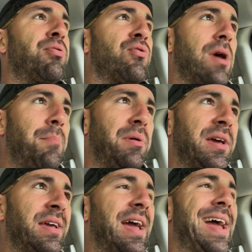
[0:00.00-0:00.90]

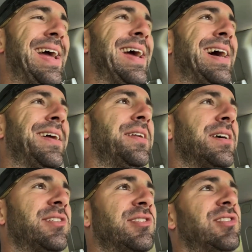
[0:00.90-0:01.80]
prepping
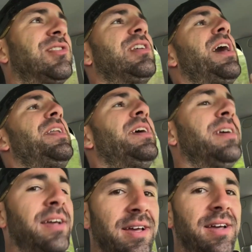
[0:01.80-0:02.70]
and
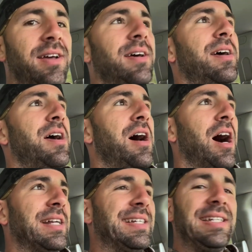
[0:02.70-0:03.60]
setting
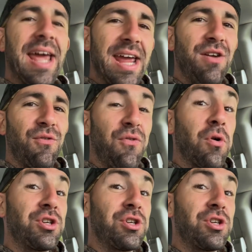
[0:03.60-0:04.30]
a date for